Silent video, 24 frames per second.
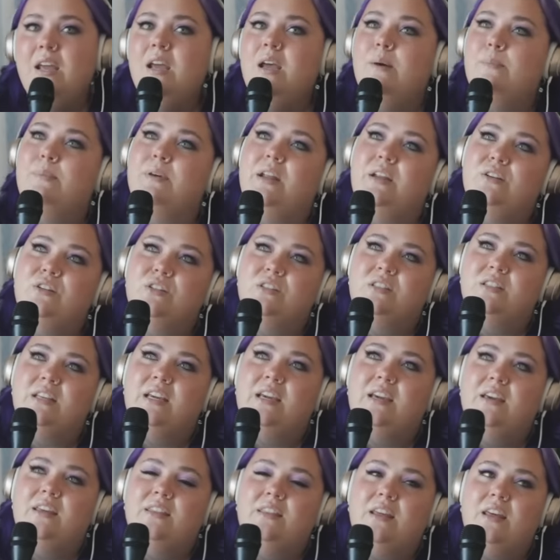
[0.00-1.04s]
but I just
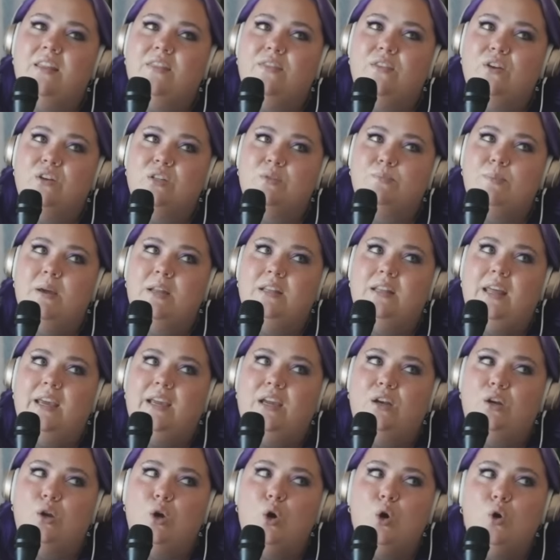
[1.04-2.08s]
think that there's been like
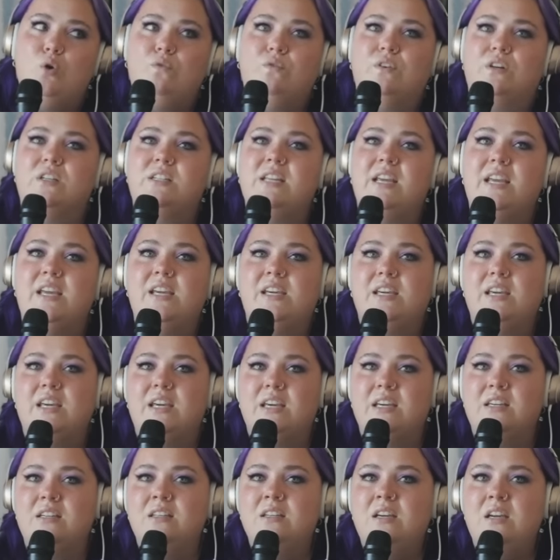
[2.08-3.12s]
an
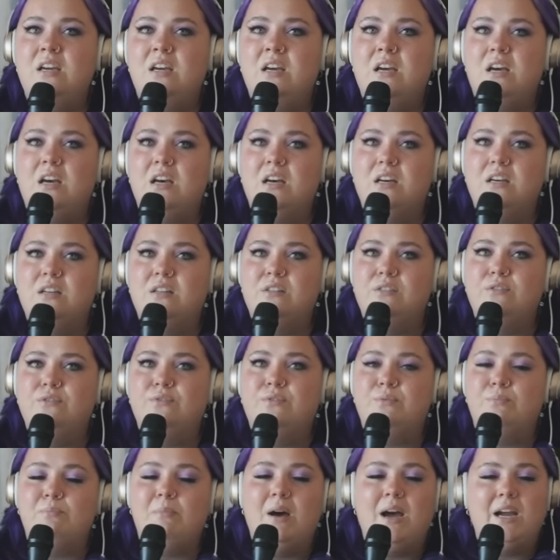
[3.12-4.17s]
overtaking
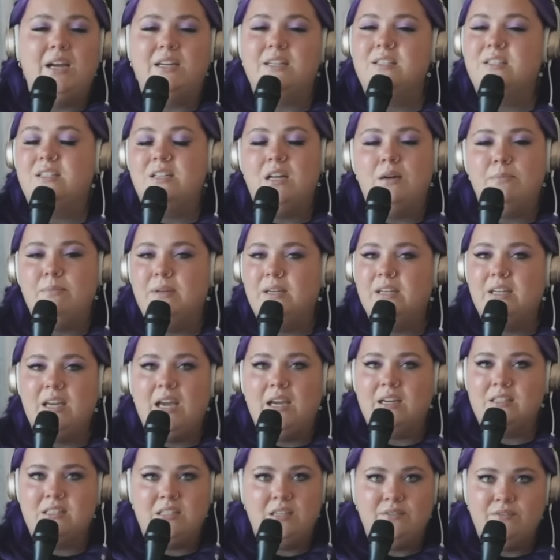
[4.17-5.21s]
of mind numbing
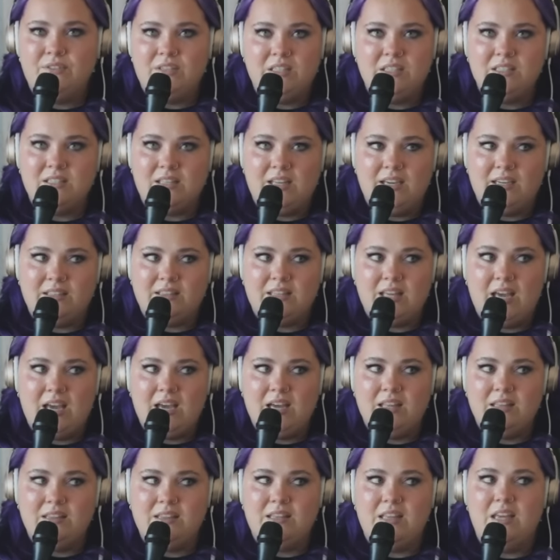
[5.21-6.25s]
activities like
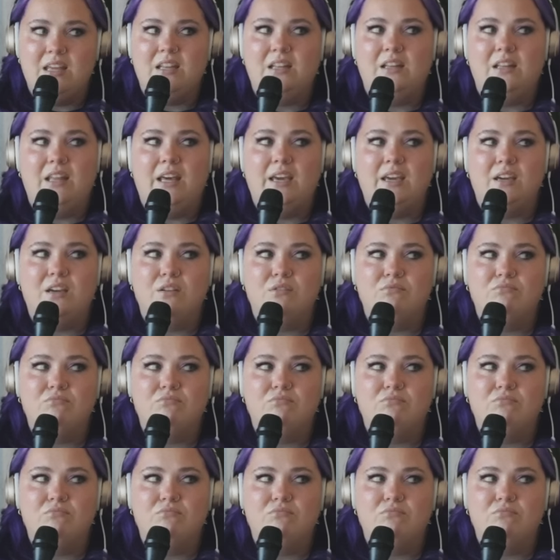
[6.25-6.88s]
that like